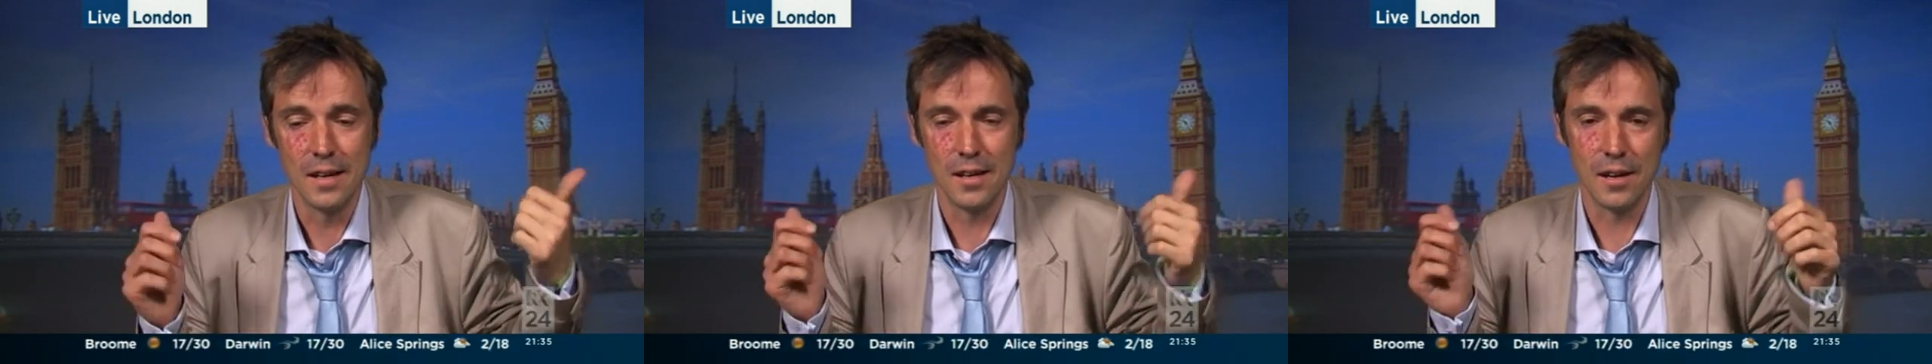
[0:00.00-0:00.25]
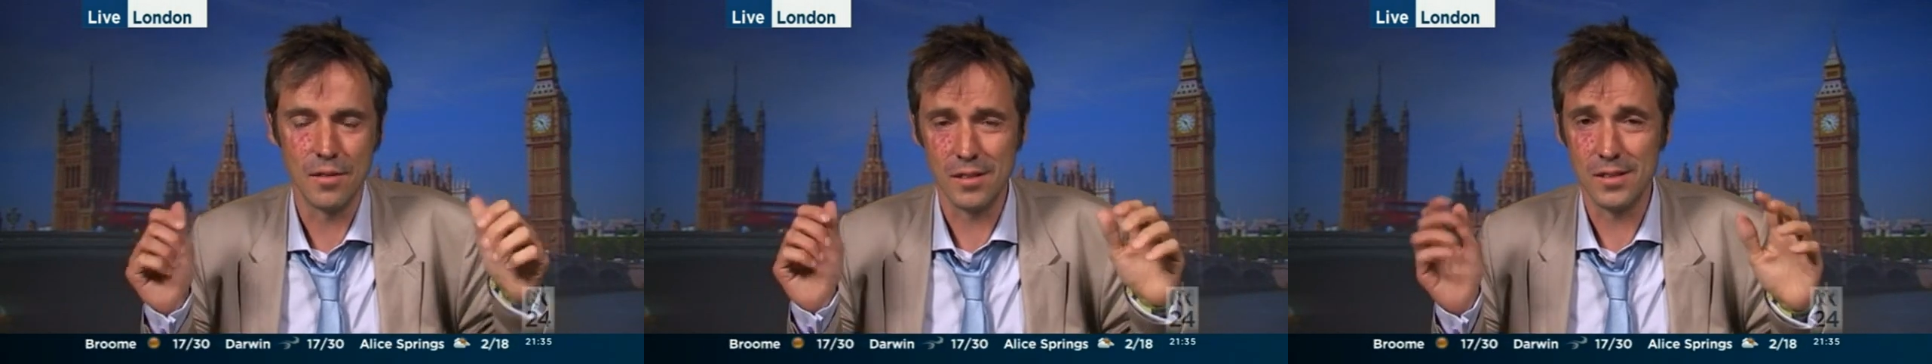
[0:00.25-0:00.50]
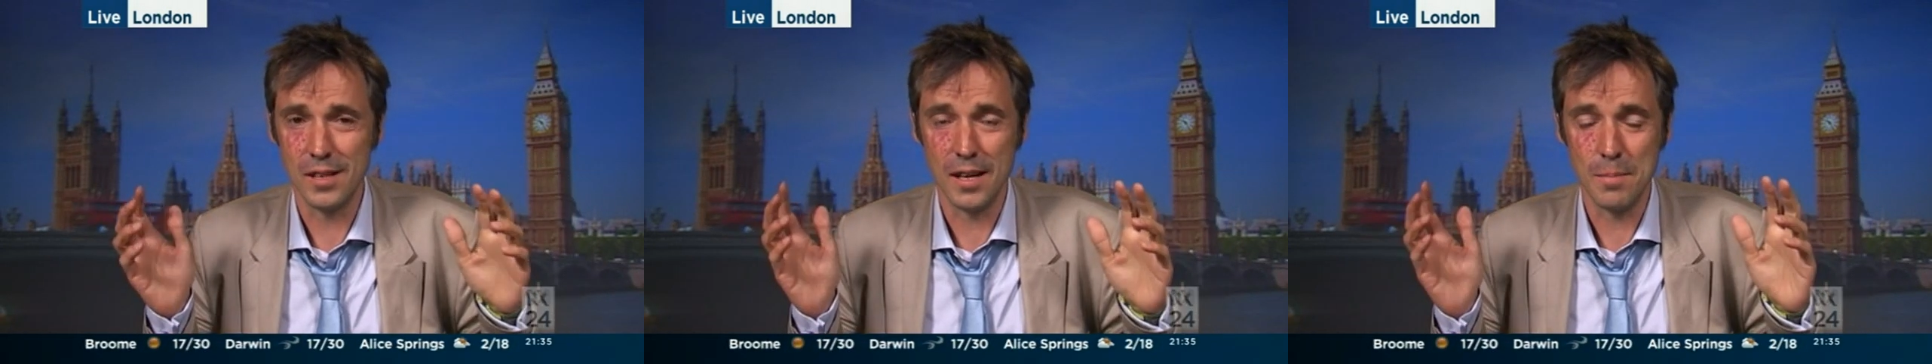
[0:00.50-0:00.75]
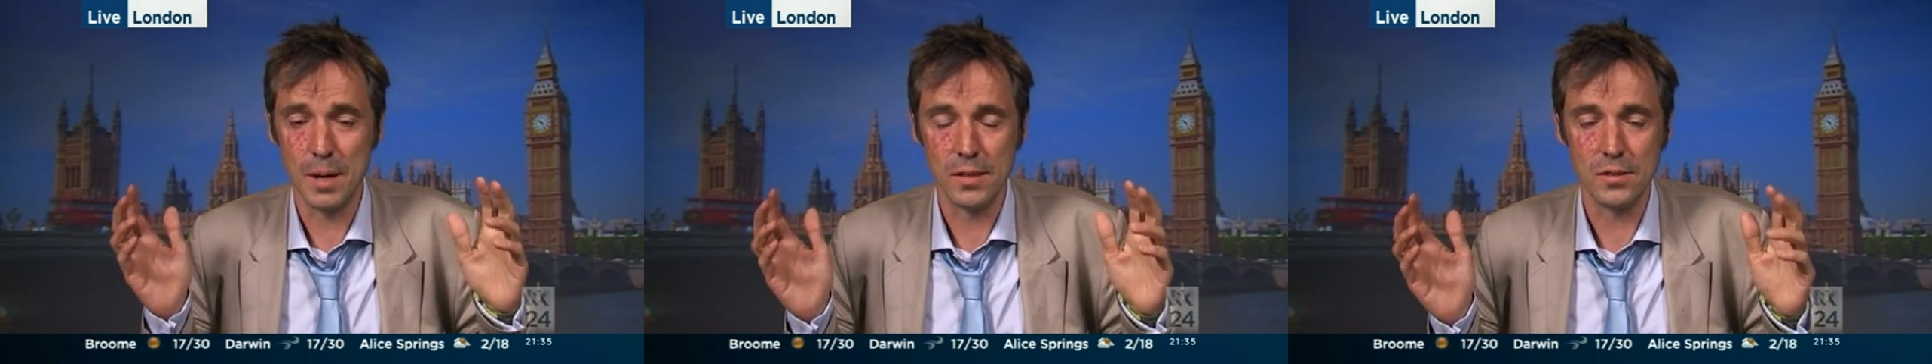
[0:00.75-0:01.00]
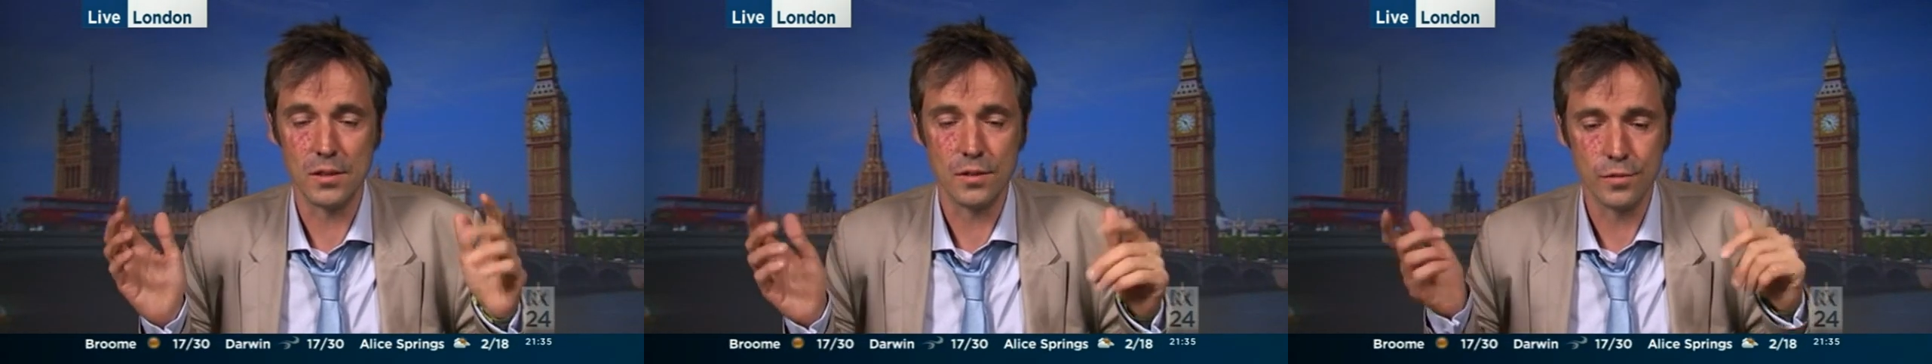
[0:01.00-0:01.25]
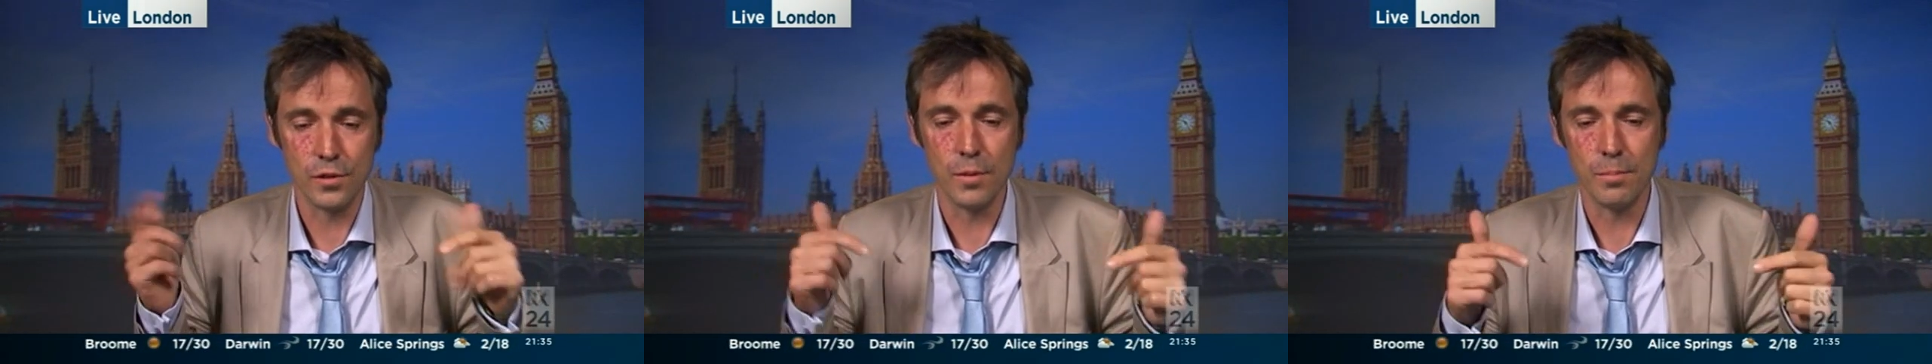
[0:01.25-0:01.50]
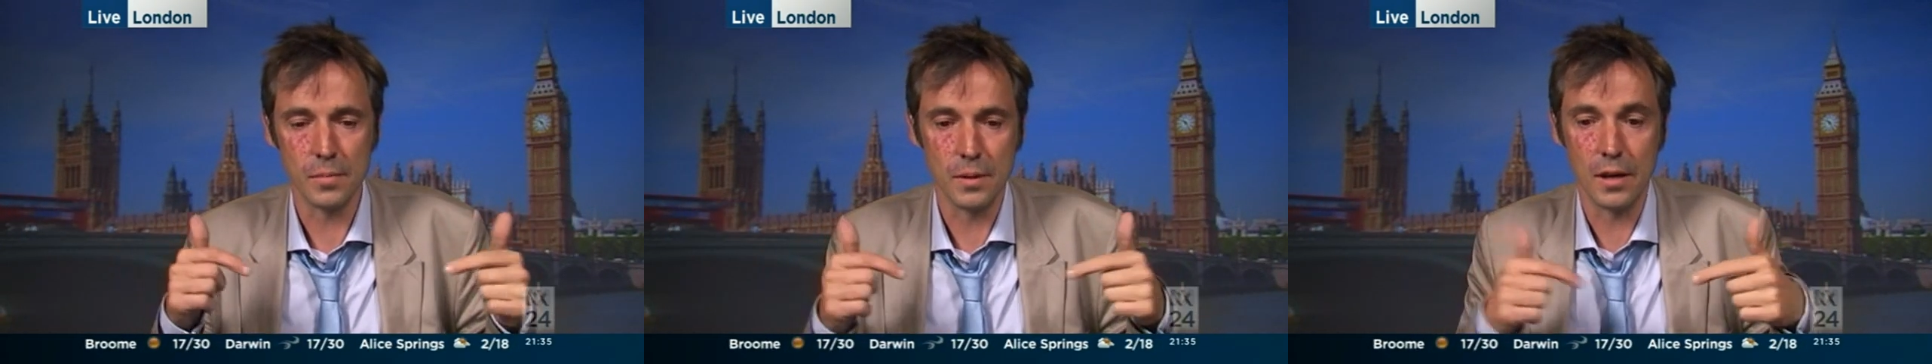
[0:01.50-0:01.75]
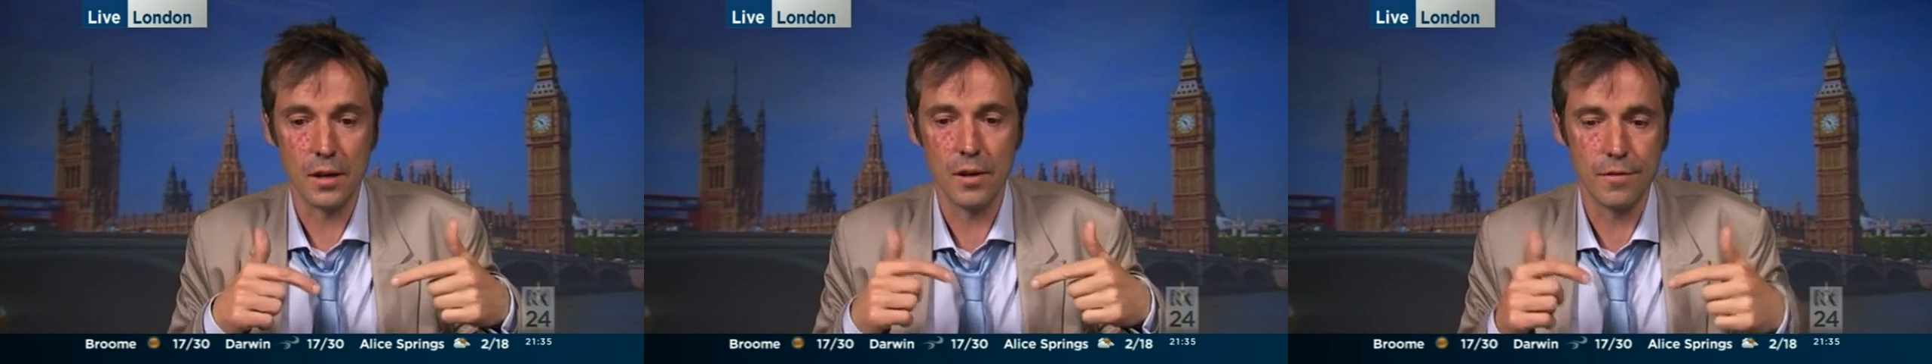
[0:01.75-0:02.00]
you know, the silly messages from
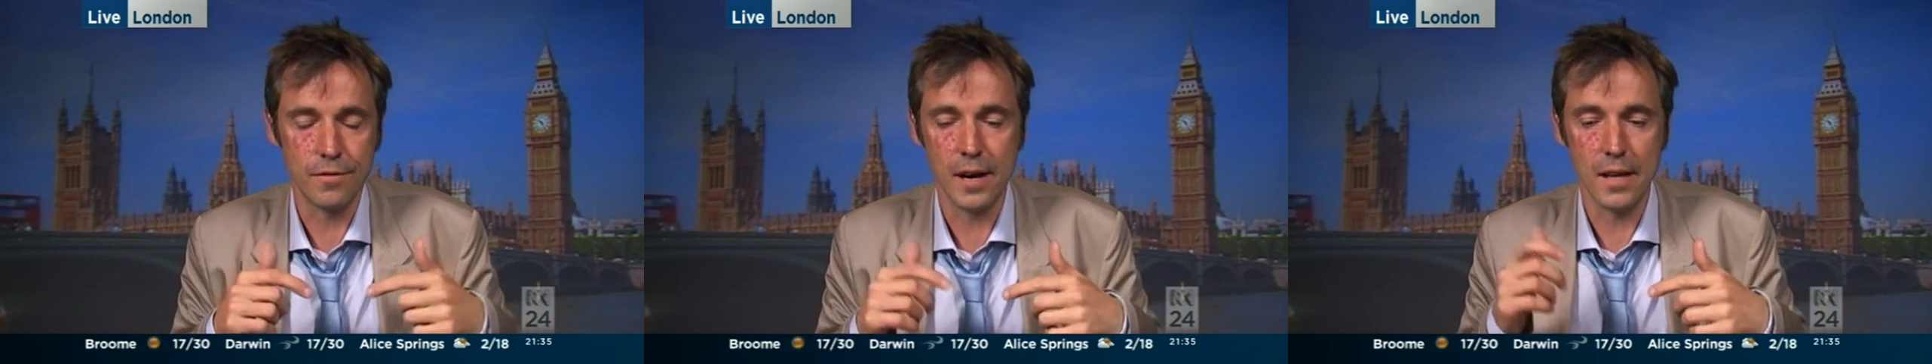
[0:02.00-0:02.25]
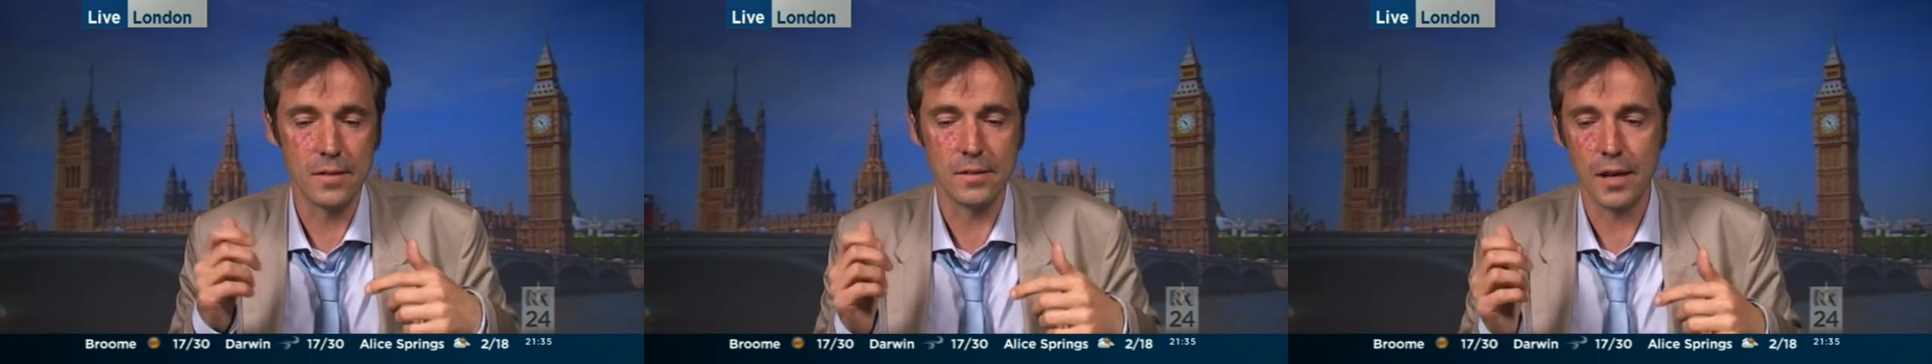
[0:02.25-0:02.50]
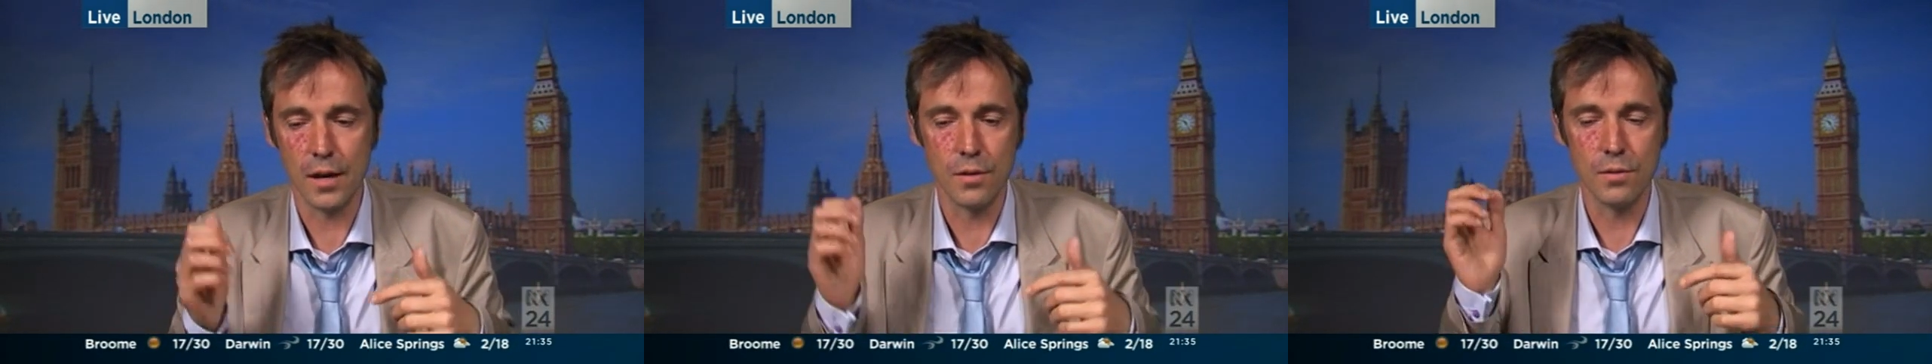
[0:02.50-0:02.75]
like her friends saying,